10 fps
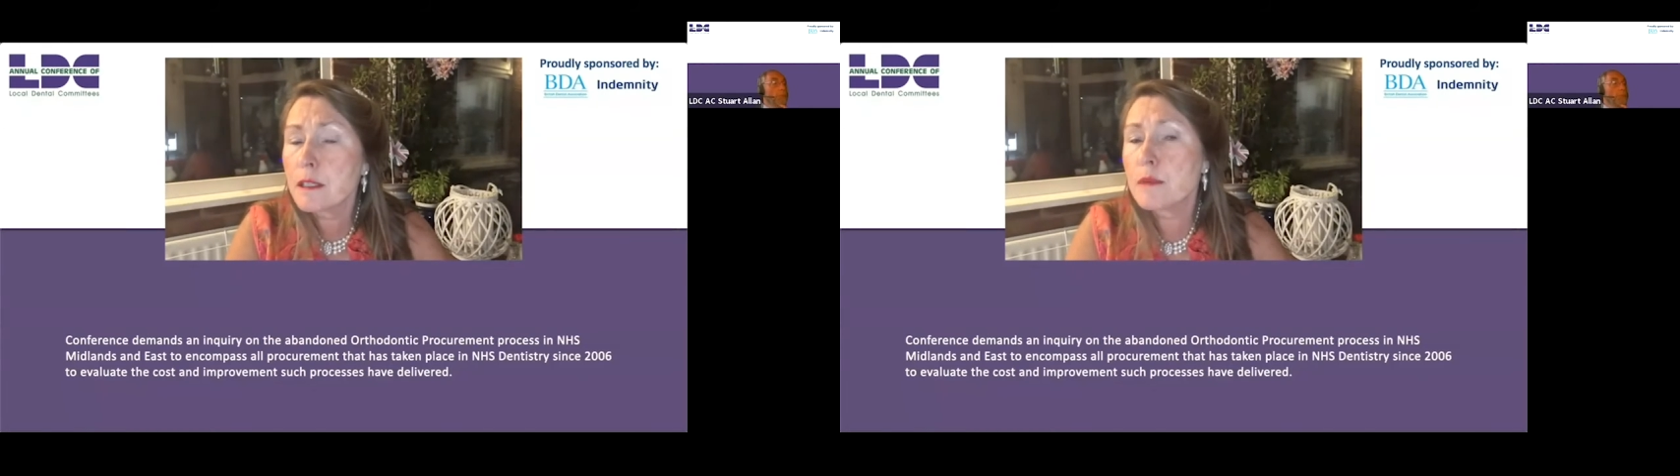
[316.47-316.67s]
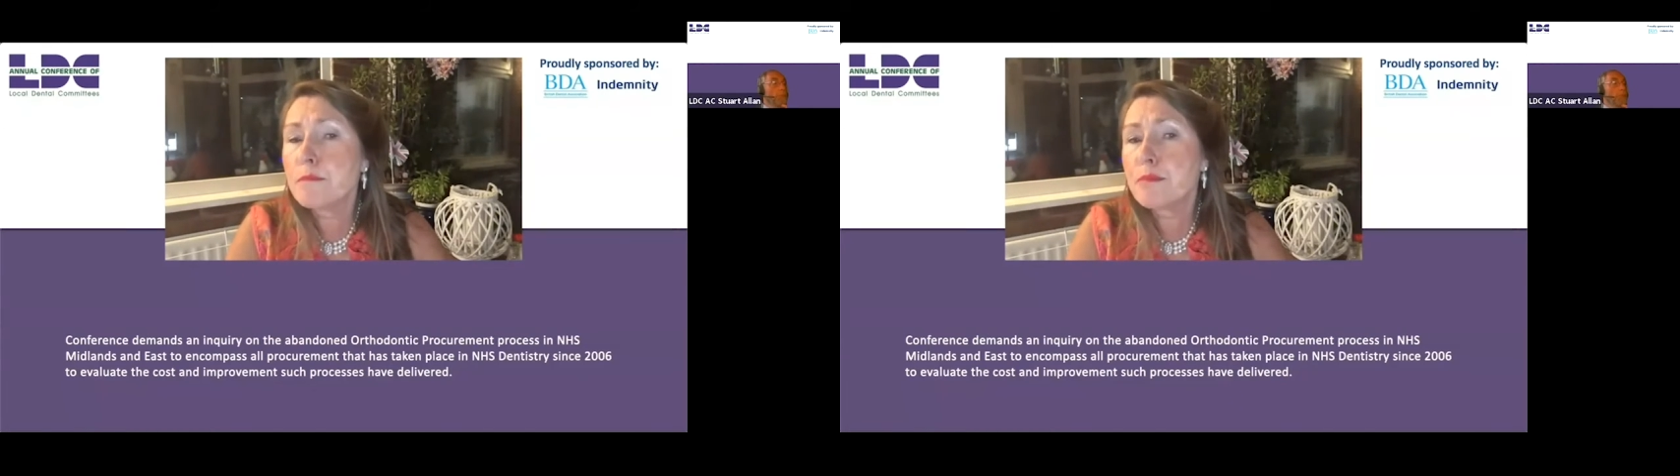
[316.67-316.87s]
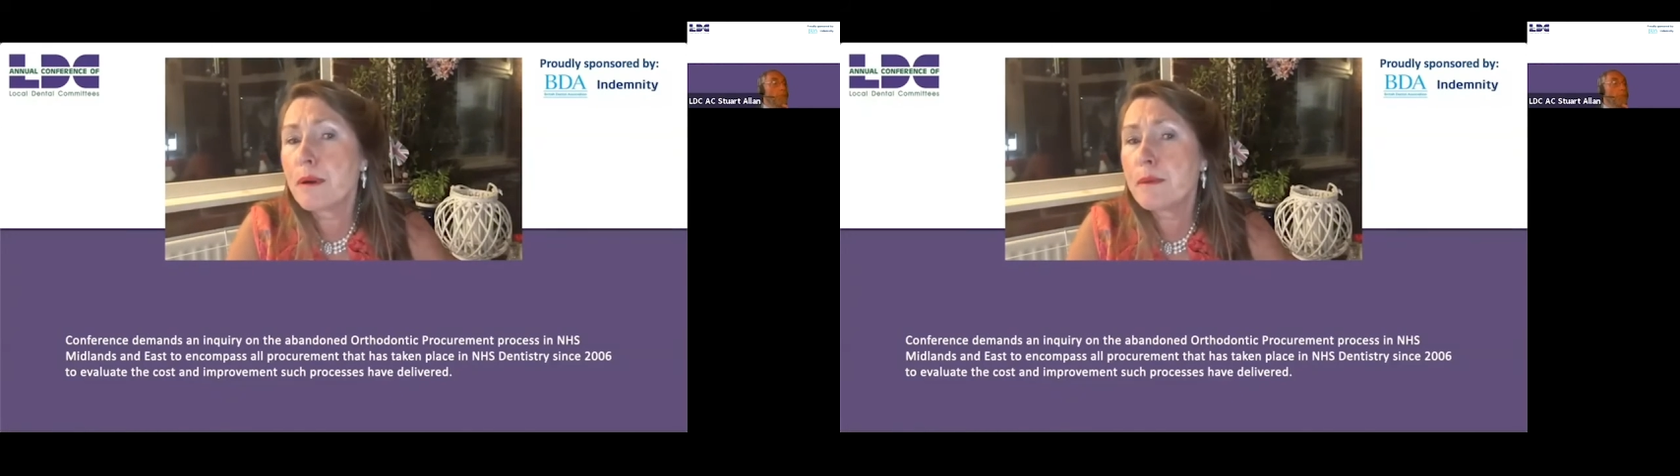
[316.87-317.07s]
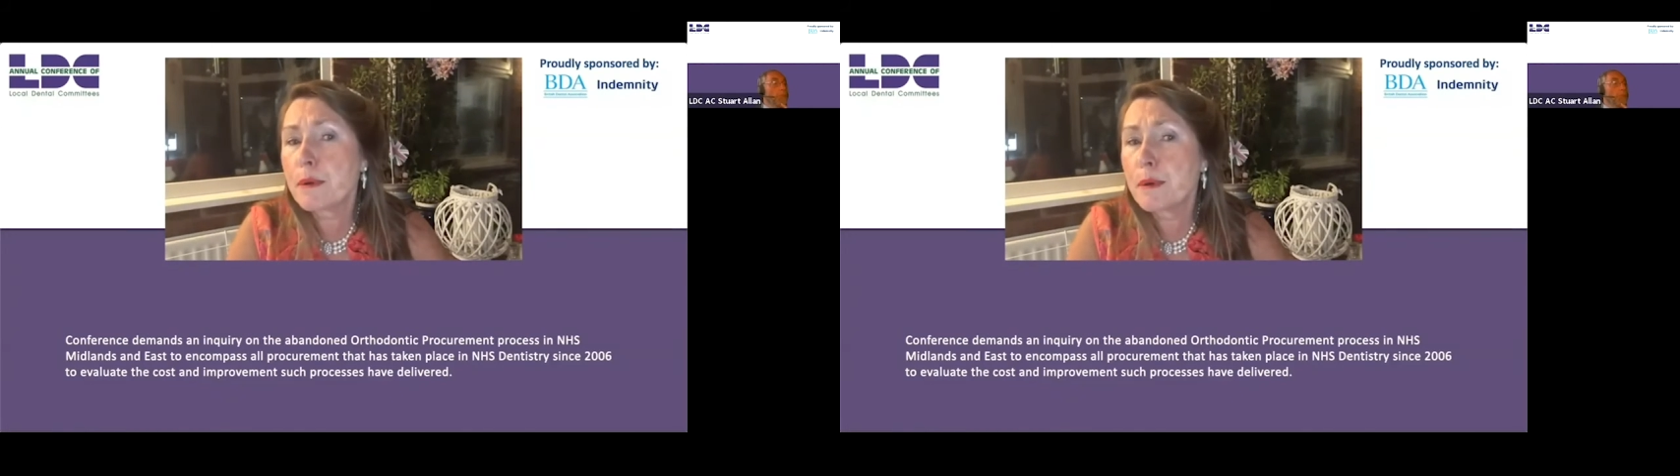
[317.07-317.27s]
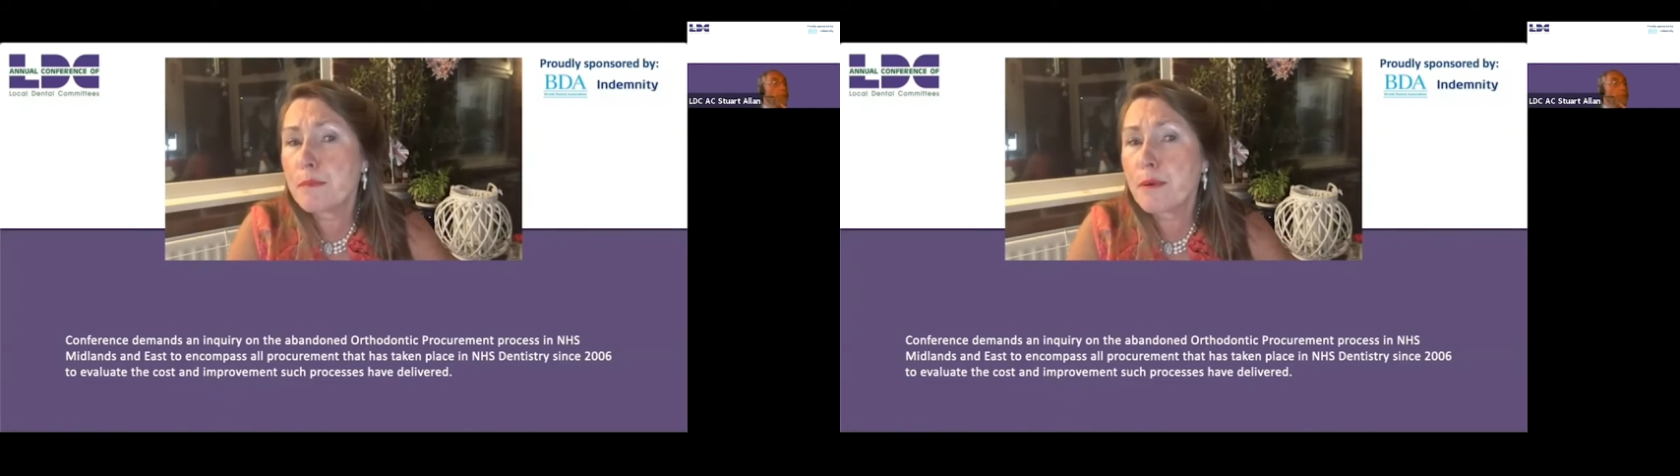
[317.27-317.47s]
comp
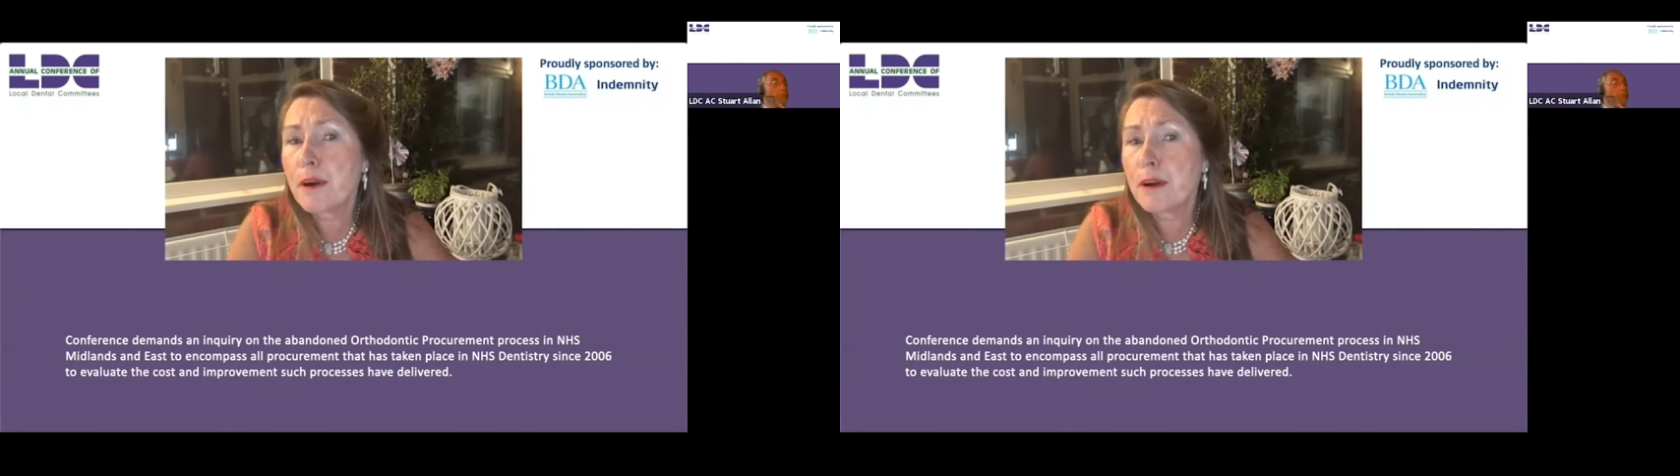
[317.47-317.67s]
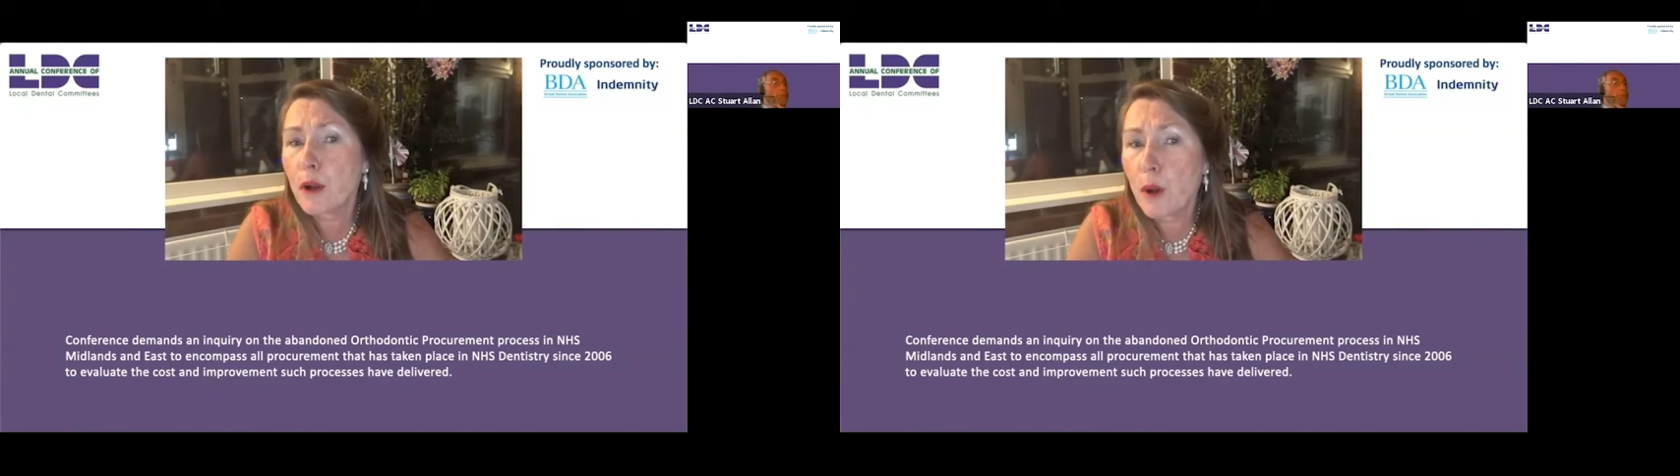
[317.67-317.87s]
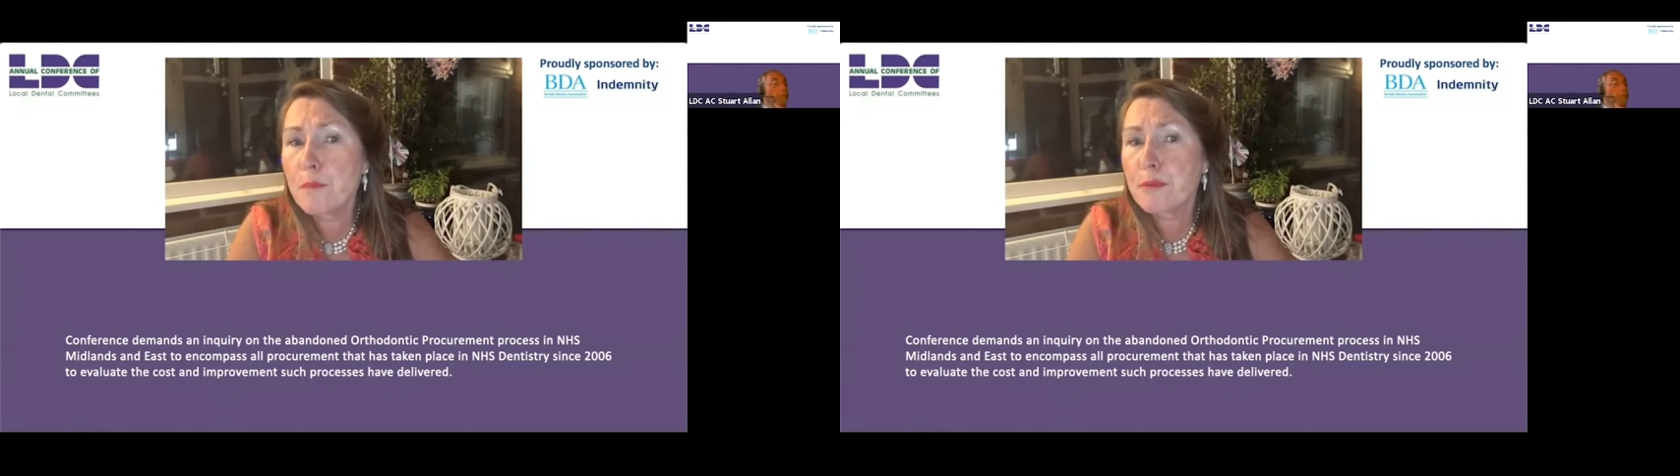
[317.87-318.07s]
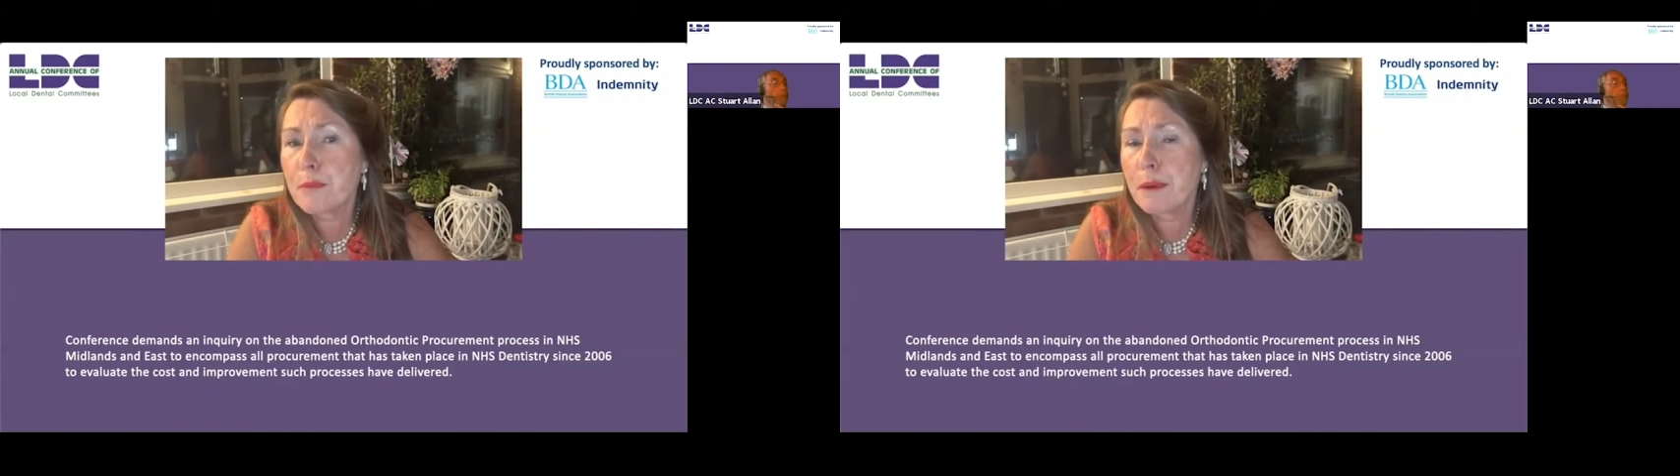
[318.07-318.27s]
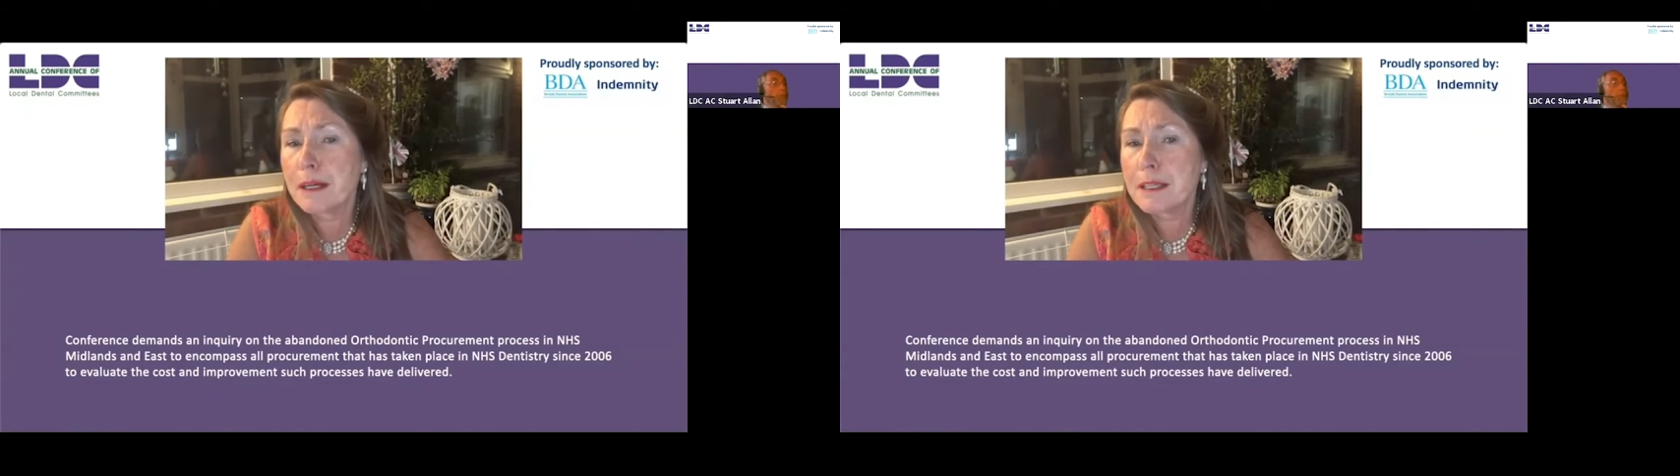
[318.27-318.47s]
comp
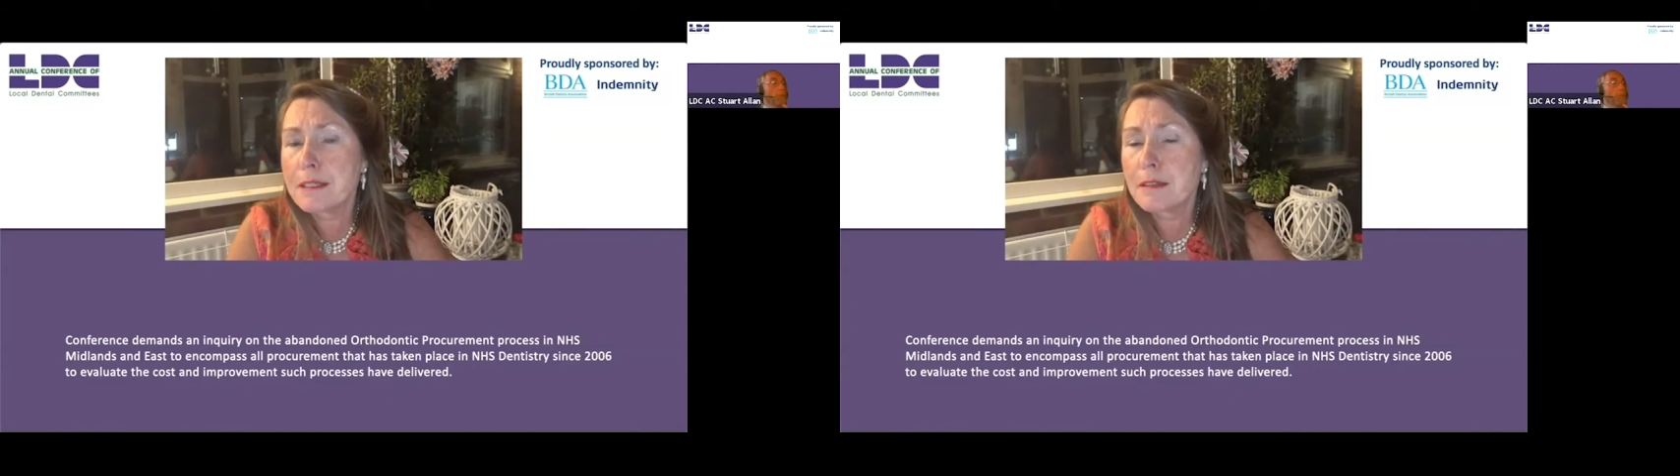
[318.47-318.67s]
compromise